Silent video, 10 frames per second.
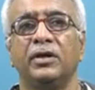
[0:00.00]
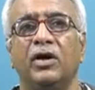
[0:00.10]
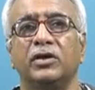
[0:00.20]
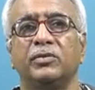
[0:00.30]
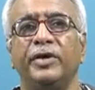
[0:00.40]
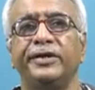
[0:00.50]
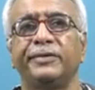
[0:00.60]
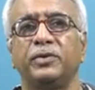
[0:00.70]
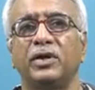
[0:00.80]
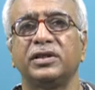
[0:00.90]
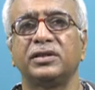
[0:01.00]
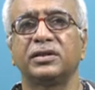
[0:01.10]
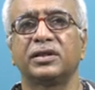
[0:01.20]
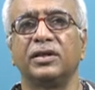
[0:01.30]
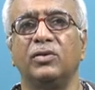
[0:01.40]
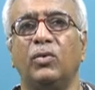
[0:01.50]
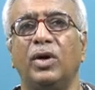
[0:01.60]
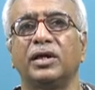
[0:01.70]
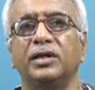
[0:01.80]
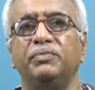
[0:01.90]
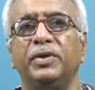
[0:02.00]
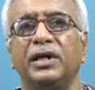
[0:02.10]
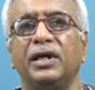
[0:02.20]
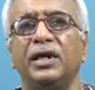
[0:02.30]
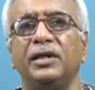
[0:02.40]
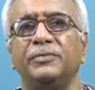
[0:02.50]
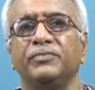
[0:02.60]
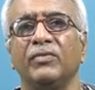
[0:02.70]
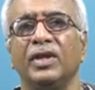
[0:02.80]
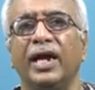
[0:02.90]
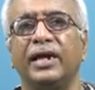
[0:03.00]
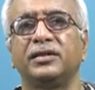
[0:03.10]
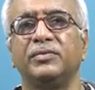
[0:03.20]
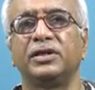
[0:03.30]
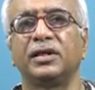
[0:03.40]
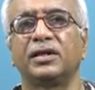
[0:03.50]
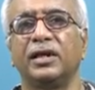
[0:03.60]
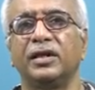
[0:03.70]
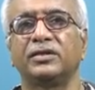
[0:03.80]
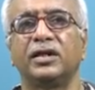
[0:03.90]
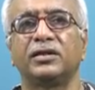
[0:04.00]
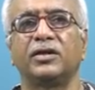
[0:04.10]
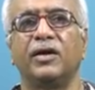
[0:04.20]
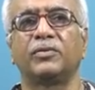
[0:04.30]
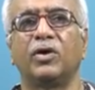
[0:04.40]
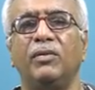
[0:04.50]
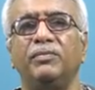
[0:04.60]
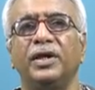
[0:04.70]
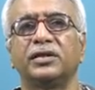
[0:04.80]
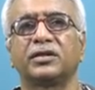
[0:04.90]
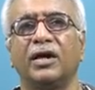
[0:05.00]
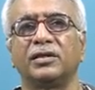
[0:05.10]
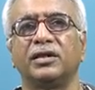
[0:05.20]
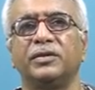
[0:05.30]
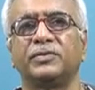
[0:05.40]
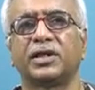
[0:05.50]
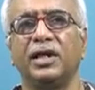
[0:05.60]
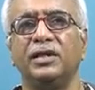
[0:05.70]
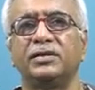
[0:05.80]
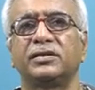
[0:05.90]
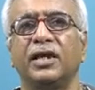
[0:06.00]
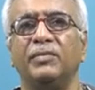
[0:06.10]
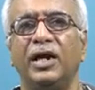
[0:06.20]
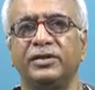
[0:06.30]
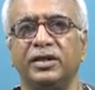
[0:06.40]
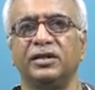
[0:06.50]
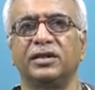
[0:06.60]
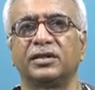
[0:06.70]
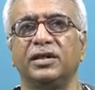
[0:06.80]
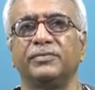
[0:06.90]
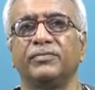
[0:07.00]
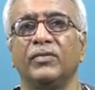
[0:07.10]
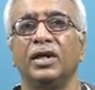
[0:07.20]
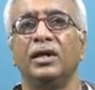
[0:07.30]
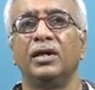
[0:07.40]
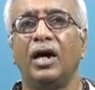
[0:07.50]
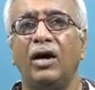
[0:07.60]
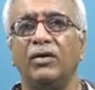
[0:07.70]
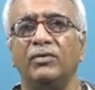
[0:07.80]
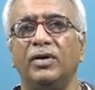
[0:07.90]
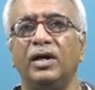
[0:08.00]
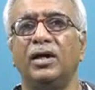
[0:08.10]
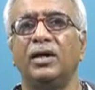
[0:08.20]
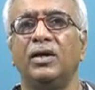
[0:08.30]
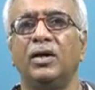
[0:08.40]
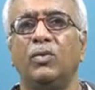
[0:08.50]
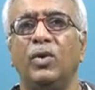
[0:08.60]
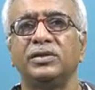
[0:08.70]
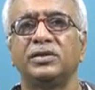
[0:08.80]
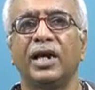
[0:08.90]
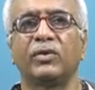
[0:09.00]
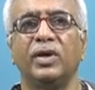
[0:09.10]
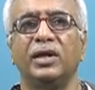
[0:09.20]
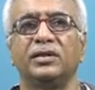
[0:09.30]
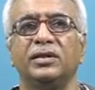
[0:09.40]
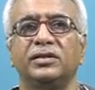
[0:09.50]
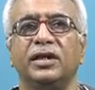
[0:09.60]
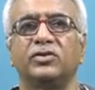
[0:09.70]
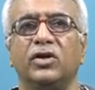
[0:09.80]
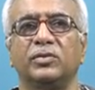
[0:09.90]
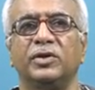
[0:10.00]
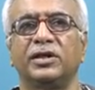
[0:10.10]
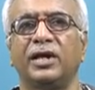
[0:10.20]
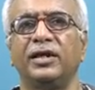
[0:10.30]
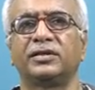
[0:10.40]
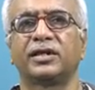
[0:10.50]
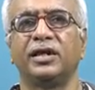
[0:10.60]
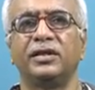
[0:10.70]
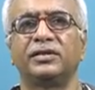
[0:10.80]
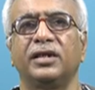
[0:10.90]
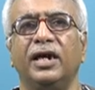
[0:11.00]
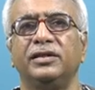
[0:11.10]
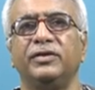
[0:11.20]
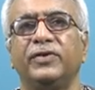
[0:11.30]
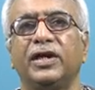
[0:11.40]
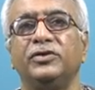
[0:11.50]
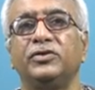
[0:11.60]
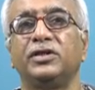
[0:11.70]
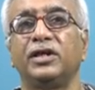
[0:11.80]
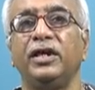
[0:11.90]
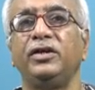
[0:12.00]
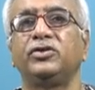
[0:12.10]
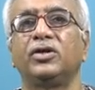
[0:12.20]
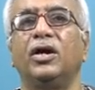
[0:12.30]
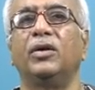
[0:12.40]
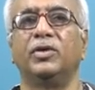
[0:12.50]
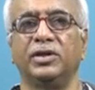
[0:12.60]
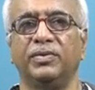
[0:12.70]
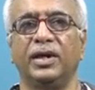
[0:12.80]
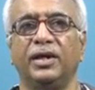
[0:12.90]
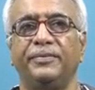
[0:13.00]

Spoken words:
automatic process can work in parallel, activating clusters of complex cognitive skills simultaneously. However, once acquired, such automatized skills are difficult to delete or modify.